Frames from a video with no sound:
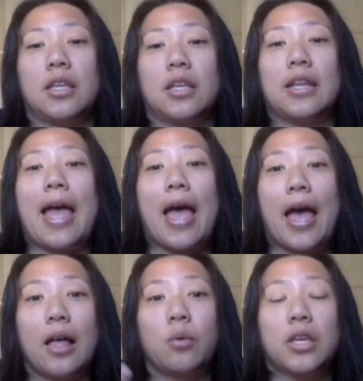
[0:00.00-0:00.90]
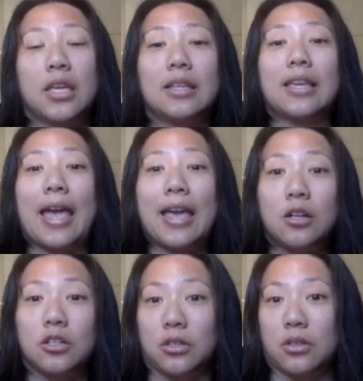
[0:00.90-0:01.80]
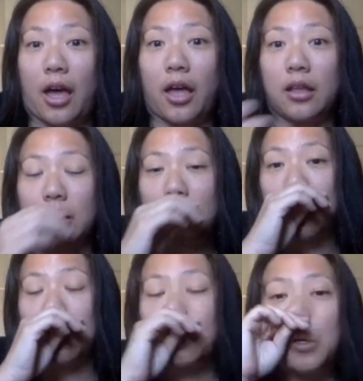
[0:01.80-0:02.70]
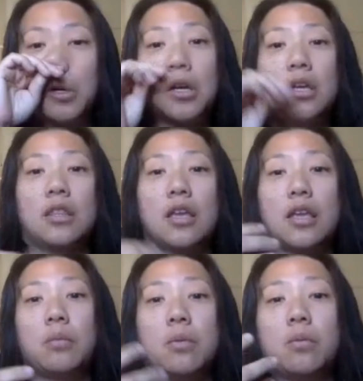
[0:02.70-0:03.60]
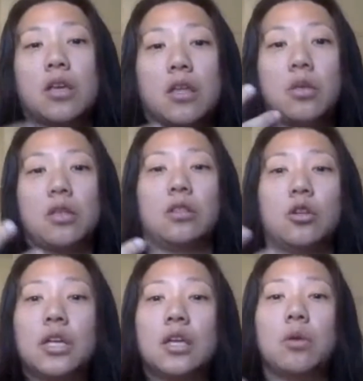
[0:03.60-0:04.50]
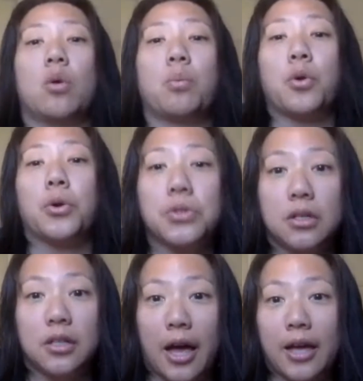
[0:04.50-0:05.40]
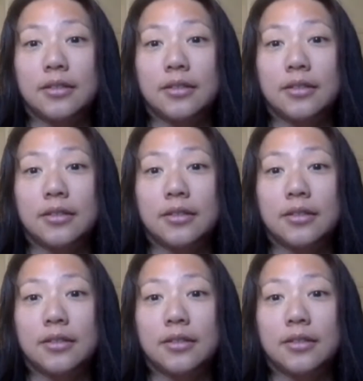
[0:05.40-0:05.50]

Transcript: we can cater to that, where learning can be more personalized,